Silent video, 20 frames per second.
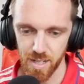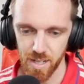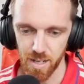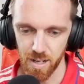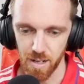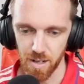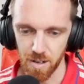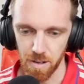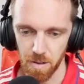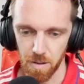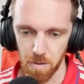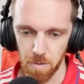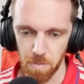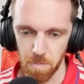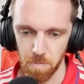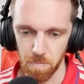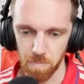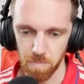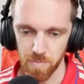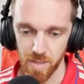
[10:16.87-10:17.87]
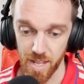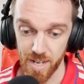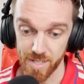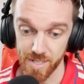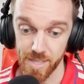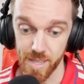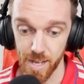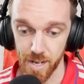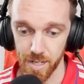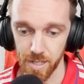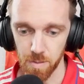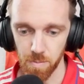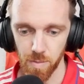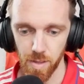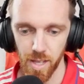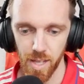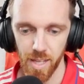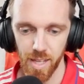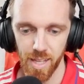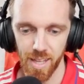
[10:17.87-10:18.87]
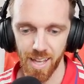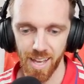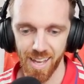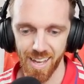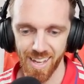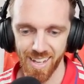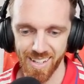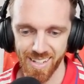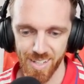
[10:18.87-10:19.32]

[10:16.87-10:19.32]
there, and